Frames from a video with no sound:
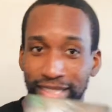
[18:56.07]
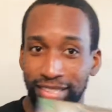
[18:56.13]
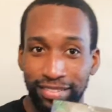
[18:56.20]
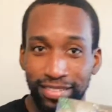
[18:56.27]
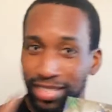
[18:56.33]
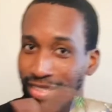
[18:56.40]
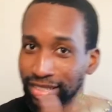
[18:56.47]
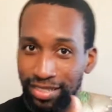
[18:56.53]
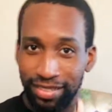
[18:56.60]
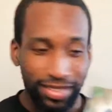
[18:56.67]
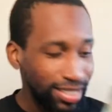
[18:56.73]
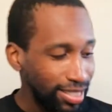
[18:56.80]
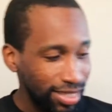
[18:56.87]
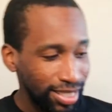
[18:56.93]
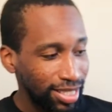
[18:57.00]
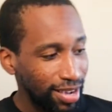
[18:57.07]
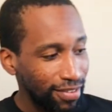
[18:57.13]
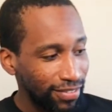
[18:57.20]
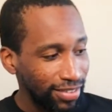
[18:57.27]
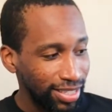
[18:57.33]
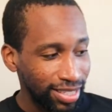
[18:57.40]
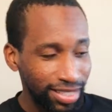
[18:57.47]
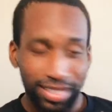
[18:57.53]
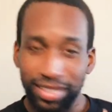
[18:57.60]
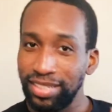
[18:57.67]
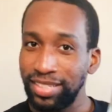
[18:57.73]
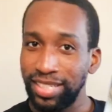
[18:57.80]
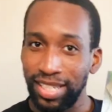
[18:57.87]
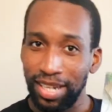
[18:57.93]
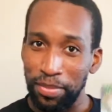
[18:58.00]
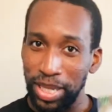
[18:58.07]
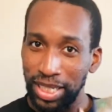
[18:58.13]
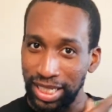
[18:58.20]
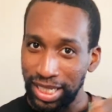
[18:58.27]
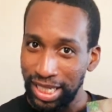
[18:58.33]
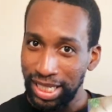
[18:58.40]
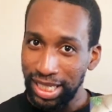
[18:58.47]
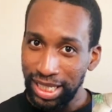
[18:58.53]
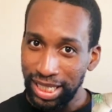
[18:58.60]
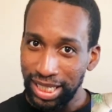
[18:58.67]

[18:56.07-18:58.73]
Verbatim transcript: Do you see? Do you see this cover? Do you see they about to kiss?